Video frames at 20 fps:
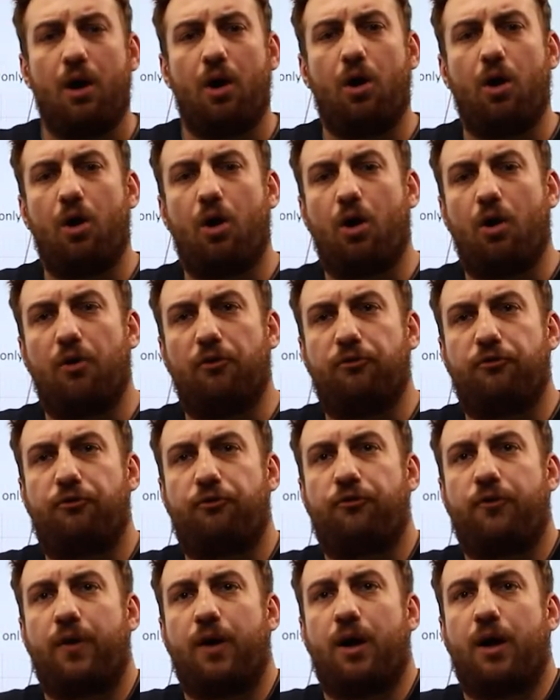of
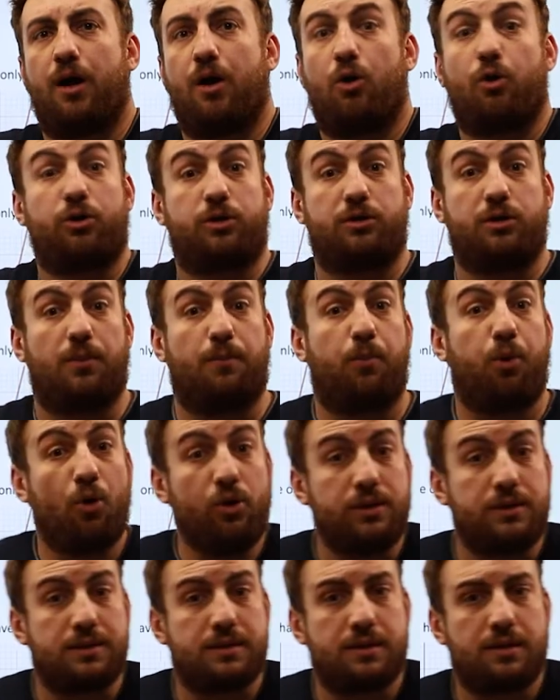or the
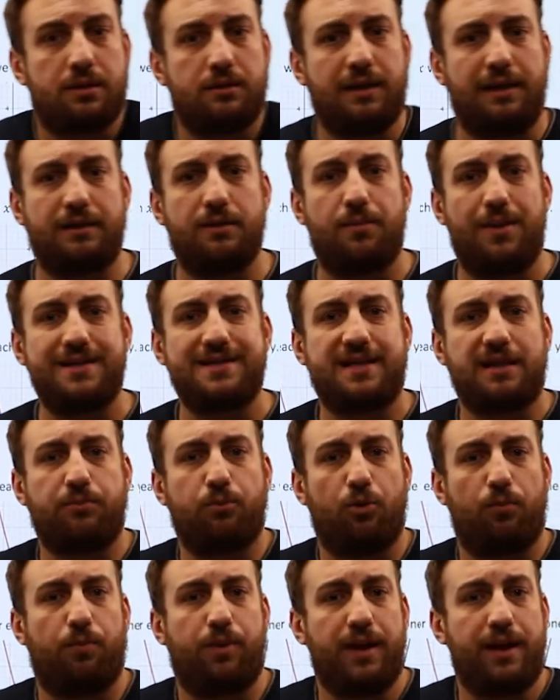points that the
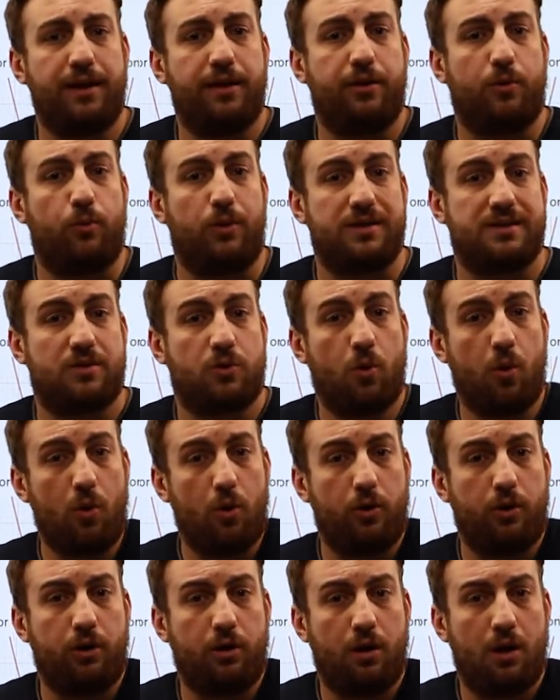basketball player will
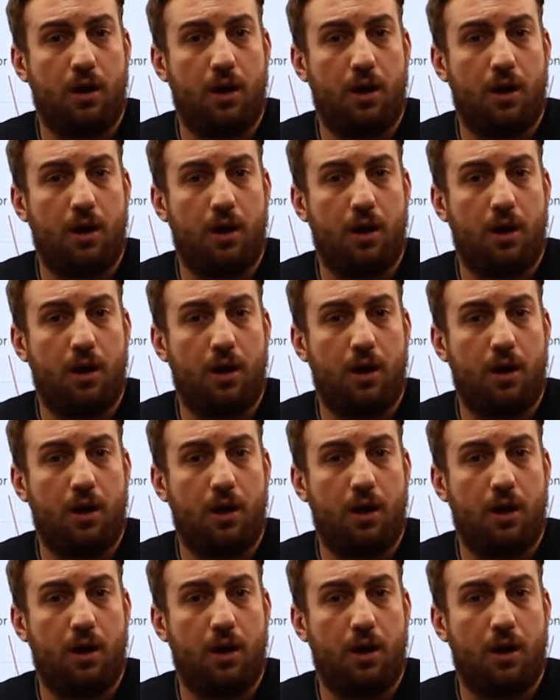score